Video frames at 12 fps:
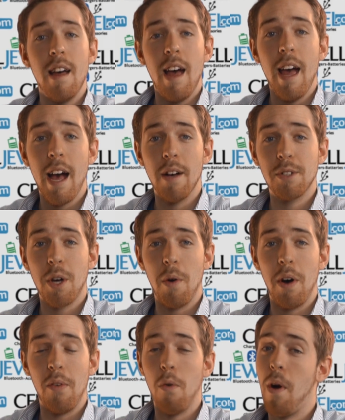Hey, how's it
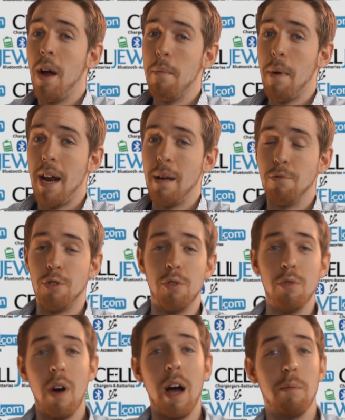going everyone? My name's
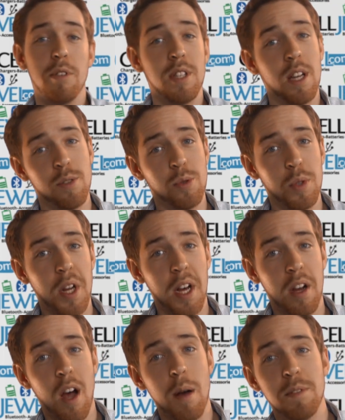Drew, I'm with Celljewel
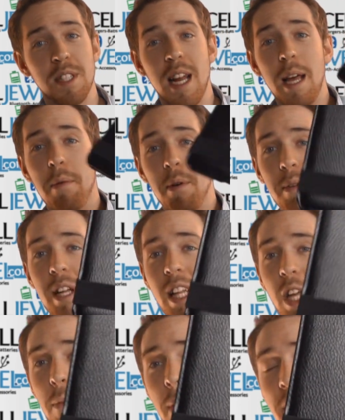dot com, and today I'm going to be
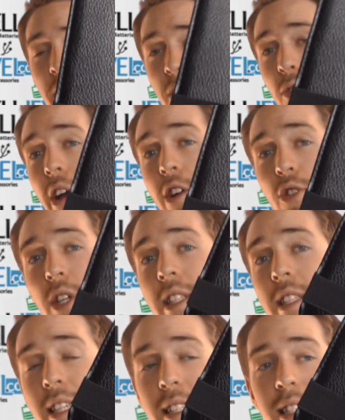telling you about the three
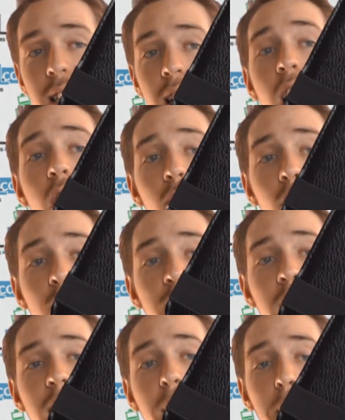sixty
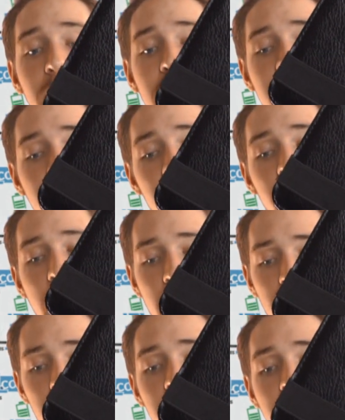rotating black leather
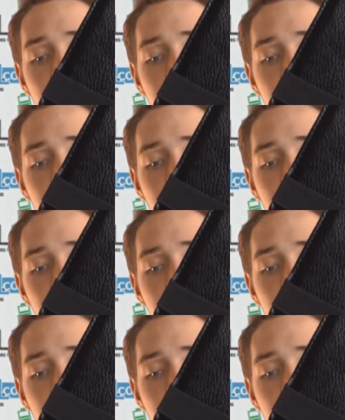case with